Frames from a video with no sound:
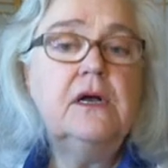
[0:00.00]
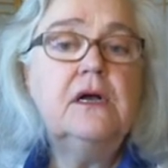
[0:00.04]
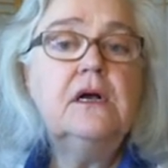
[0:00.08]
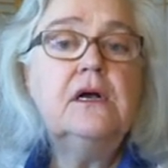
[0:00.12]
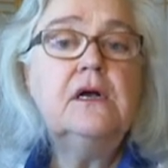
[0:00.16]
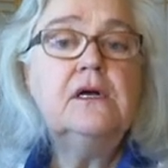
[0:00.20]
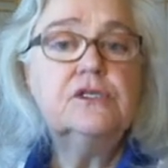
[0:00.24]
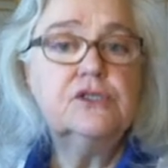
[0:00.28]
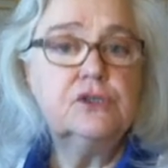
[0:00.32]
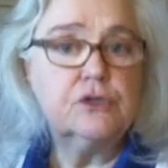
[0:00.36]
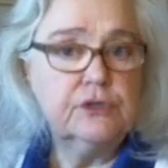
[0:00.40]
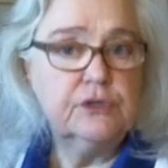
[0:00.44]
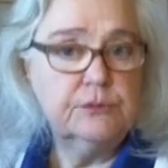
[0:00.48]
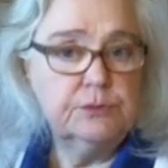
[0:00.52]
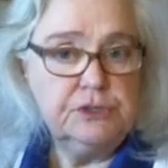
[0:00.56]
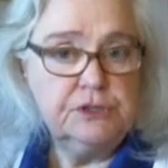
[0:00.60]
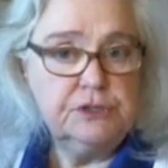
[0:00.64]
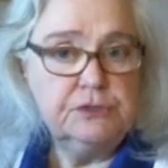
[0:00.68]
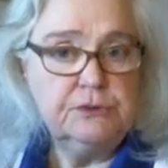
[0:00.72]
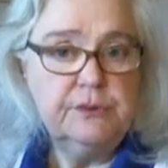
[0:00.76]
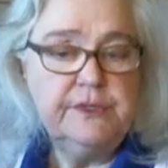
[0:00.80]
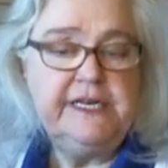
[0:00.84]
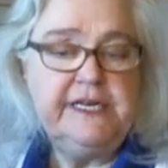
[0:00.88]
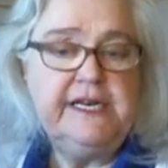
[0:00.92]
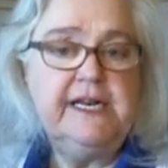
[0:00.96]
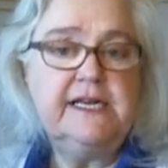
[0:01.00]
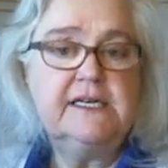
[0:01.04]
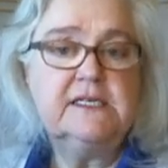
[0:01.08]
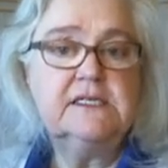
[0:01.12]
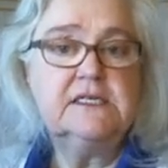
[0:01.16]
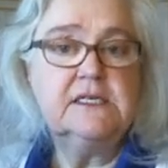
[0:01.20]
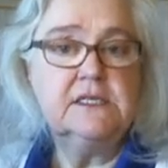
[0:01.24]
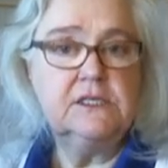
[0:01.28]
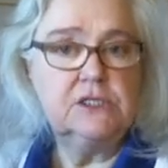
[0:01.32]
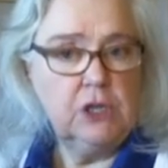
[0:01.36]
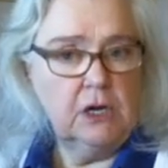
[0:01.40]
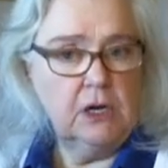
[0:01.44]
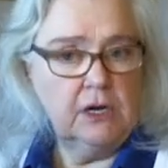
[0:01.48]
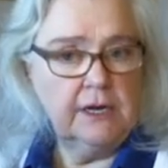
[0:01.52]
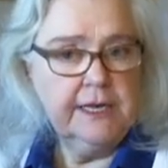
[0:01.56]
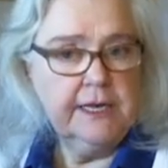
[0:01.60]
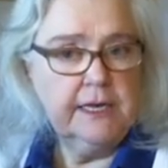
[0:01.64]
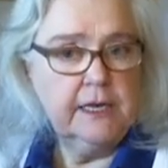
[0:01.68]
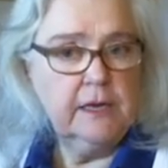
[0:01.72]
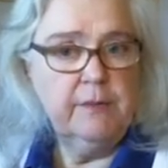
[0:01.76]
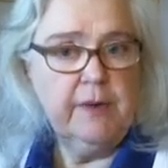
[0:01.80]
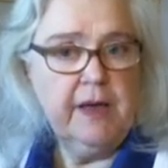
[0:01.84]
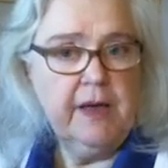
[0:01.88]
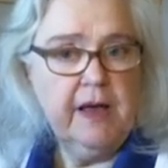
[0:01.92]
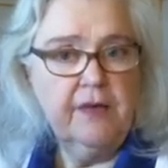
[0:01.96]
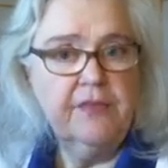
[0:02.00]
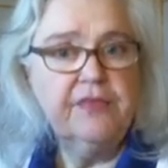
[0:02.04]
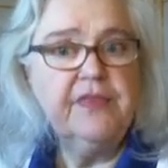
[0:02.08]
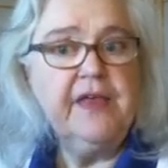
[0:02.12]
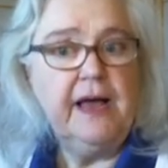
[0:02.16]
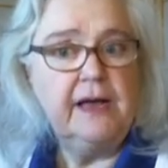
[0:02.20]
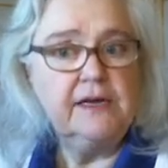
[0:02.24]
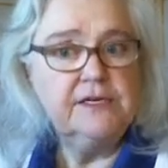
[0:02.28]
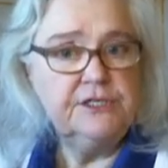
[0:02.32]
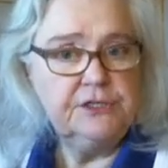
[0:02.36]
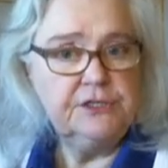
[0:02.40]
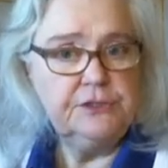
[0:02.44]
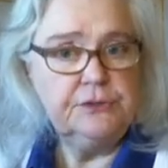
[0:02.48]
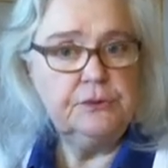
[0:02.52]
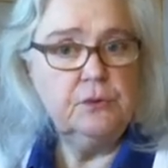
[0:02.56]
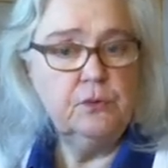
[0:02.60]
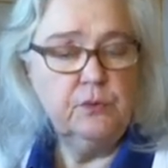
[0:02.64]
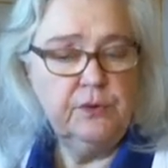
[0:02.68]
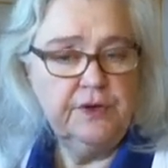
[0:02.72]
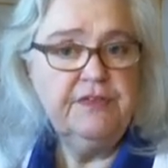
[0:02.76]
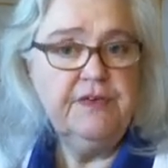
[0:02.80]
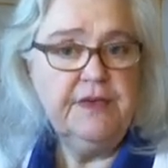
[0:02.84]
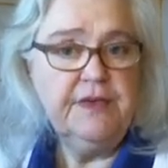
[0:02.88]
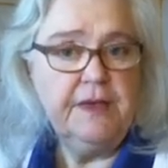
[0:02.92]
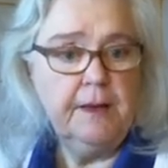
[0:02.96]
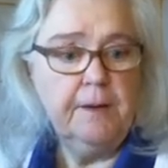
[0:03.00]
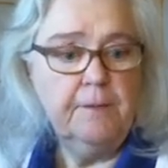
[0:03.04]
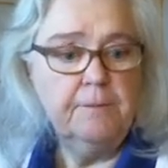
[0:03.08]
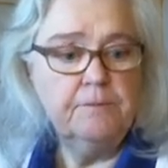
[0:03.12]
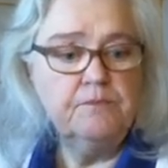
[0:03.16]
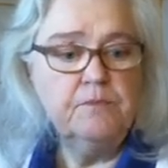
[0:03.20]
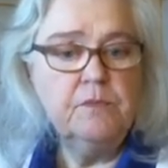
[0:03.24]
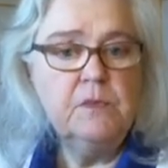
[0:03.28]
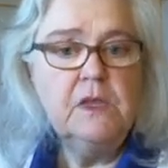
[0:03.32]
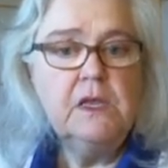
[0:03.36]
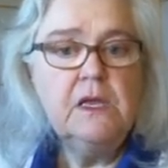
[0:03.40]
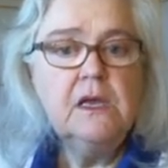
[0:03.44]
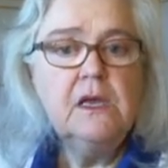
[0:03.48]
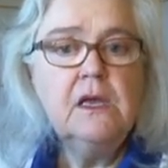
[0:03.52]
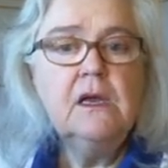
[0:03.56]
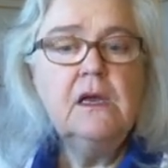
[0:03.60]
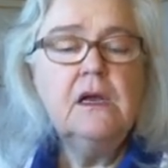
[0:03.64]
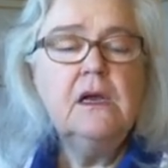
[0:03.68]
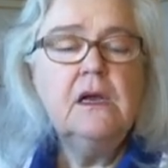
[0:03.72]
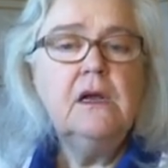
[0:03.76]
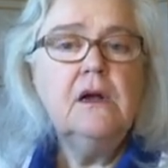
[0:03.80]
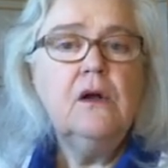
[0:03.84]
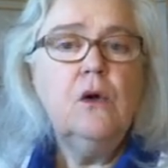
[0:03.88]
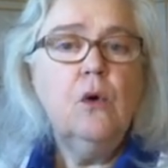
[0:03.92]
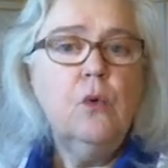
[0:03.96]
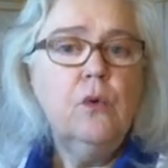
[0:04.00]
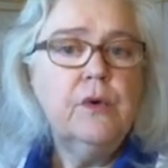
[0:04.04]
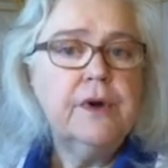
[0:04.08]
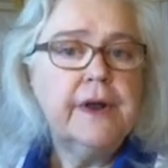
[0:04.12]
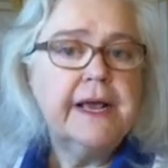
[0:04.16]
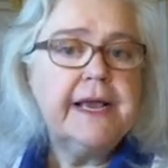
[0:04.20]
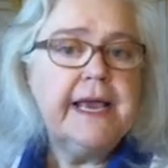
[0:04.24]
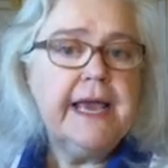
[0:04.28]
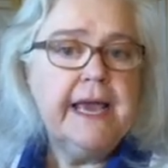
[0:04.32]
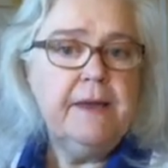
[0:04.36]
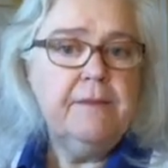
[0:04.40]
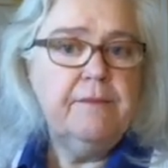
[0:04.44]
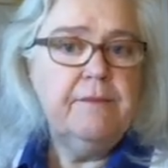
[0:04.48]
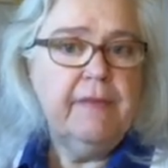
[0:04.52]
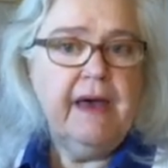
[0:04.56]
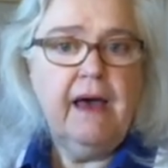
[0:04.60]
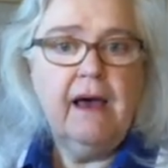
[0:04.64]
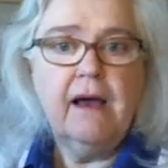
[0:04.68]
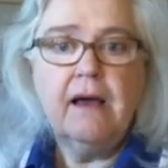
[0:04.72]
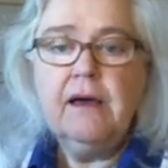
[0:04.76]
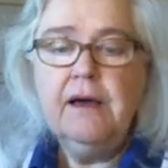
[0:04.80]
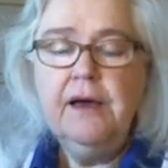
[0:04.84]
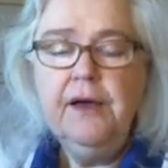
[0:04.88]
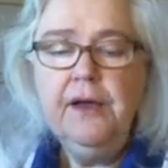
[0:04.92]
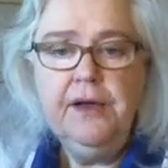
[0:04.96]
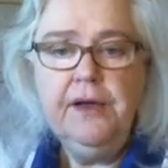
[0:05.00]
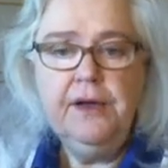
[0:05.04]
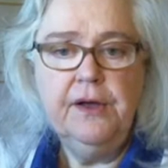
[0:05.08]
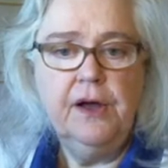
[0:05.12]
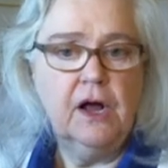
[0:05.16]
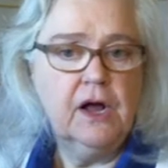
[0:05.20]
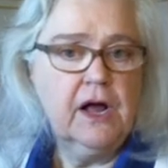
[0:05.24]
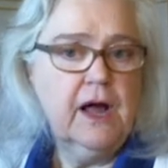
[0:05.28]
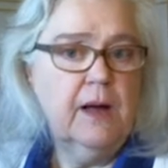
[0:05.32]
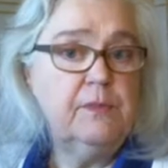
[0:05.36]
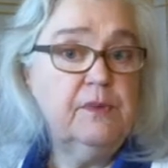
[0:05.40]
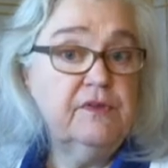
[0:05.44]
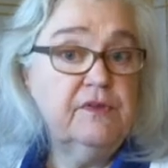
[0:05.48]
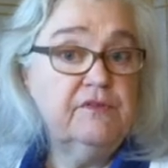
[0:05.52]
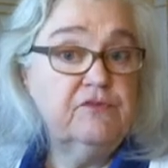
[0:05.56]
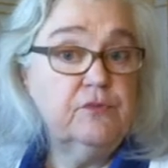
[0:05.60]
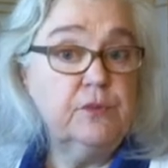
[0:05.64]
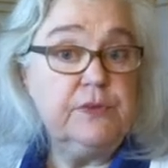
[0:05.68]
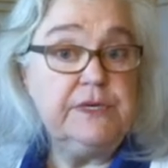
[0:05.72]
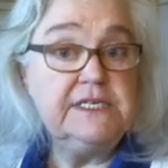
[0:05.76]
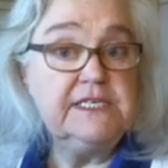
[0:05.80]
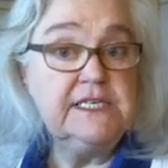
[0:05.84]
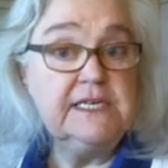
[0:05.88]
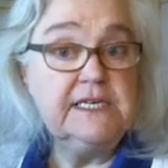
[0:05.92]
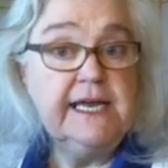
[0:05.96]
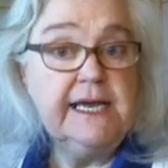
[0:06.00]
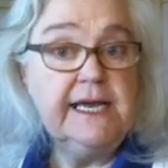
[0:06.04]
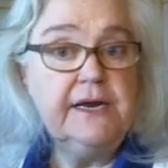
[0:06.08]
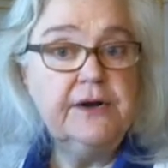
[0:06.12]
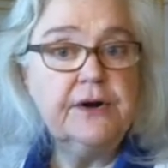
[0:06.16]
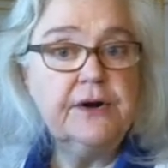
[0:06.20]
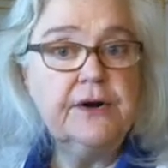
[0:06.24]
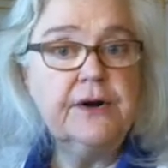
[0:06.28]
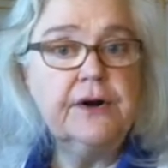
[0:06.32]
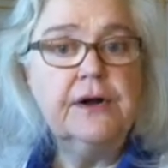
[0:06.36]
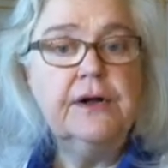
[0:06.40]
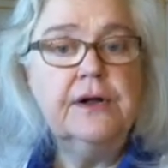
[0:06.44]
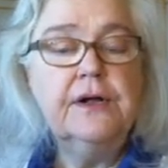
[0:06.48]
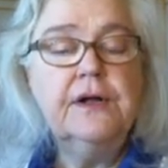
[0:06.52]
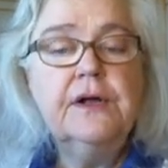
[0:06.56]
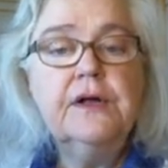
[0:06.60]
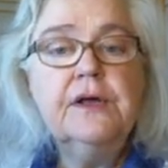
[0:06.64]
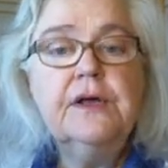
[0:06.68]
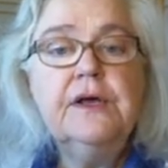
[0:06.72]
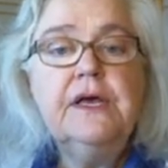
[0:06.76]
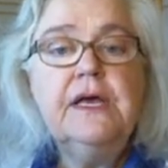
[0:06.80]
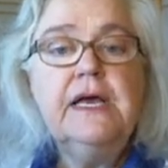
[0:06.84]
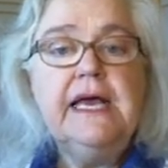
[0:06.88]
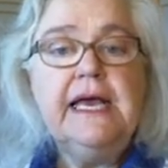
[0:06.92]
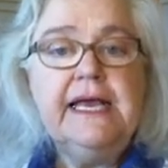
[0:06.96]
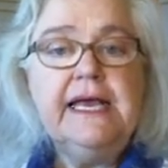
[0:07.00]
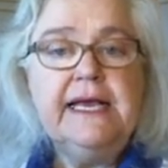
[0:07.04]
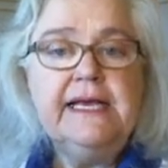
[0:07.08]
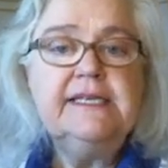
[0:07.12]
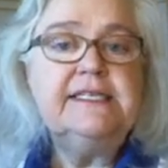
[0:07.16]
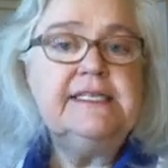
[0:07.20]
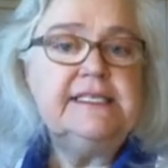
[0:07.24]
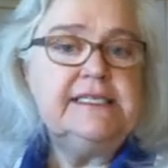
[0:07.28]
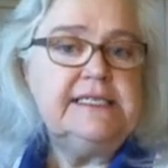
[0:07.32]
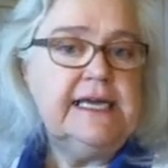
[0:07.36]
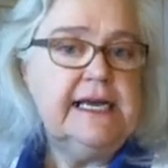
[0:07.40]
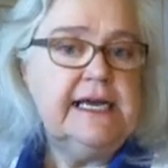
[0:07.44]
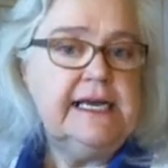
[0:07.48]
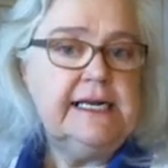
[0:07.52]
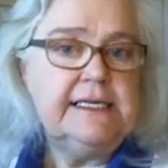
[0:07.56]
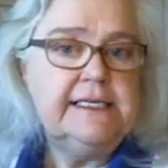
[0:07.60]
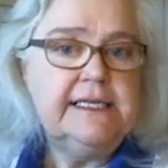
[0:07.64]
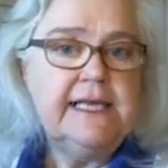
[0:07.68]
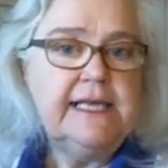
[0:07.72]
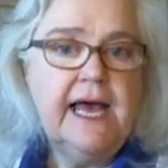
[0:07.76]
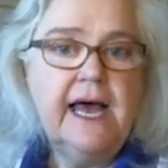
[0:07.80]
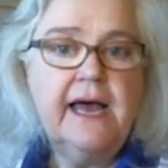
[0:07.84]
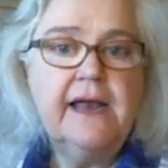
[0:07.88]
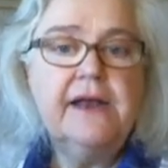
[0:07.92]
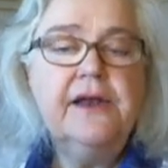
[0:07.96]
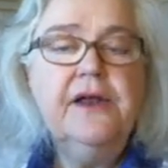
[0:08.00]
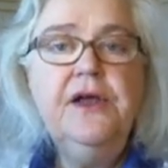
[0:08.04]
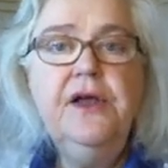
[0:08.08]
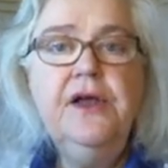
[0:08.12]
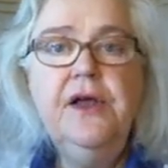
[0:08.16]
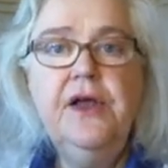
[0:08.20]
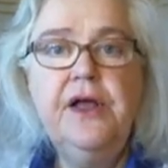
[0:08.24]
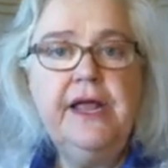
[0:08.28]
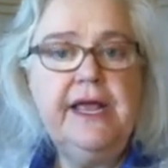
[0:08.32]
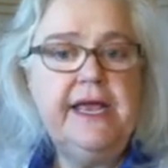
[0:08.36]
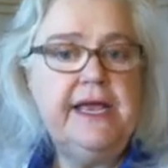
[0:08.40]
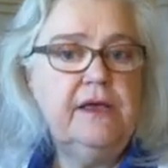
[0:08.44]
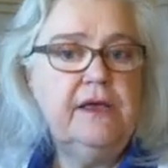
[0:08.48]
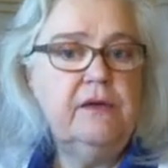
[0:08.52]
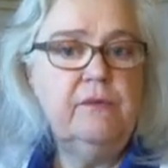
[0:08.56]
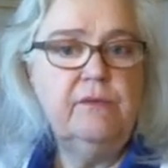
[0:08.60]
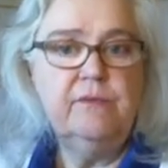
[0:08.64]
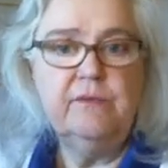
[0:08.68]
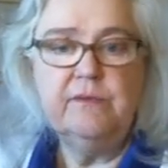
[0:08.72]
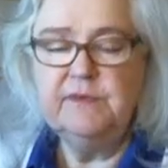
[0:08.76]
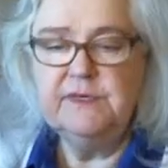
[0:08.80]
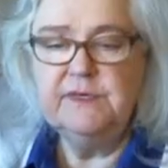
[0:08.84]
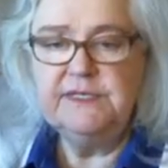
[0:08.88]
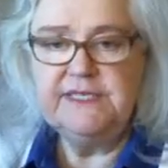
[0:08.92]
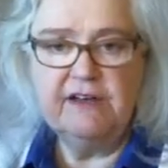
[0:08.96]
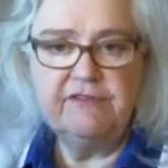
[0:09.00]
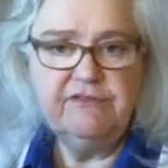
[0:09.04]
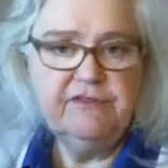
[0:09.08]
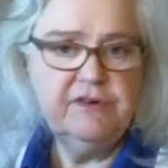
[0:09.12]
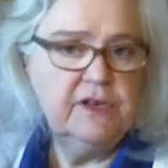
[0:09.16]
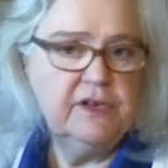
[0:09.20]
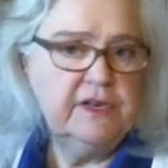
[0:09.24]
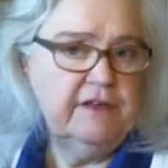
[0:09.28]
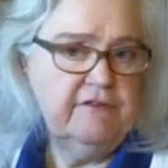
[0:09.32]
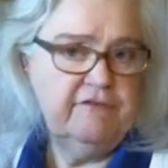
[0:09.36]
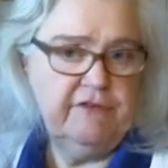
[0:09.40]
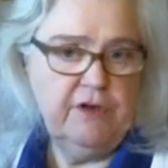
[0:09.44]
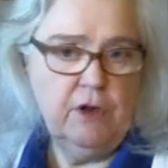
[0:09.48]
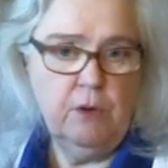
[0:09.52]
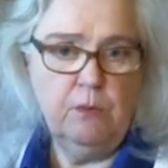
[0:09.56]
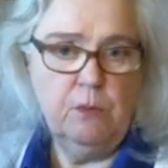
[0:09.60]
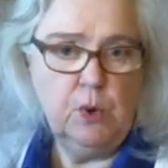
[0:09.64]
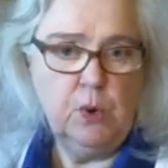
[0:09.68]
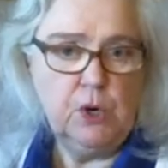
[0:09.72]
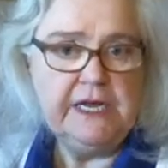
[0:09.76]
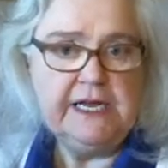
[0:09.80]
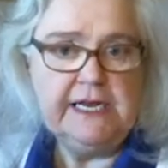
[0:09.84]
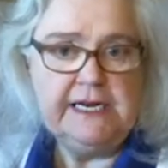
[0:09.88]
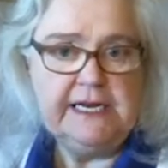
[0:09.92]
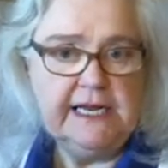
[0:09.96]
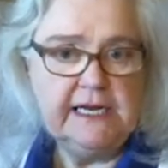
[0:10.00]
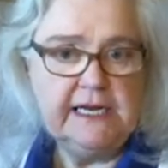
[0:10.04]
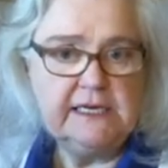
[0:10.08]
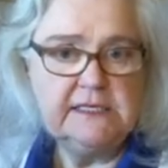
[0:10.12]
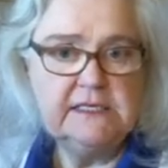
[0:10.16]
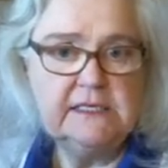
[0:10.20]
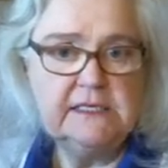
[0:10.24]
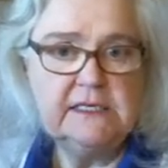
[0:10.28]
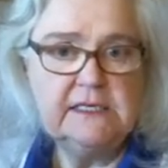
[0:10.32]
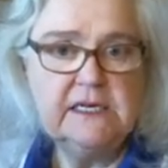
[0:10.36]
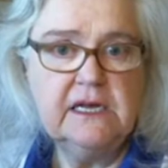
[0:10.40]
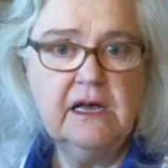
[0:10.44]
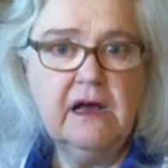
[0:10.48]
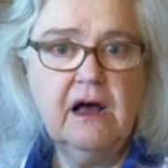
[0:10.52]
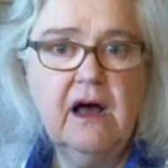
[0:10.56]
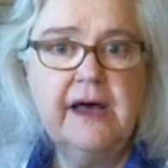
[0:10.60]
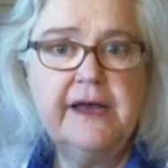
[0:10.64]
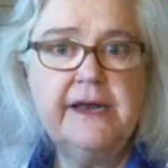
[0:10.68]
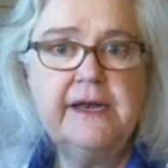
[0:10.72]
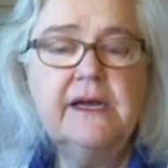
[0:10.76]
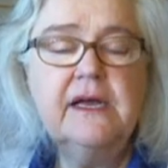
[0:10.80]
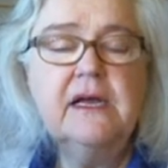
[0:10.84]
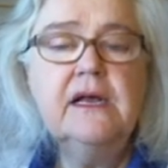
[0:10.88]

scripture readings and talking about that too with him. When I came back a couple of weeks later, he stated that he definitely felt more connected to God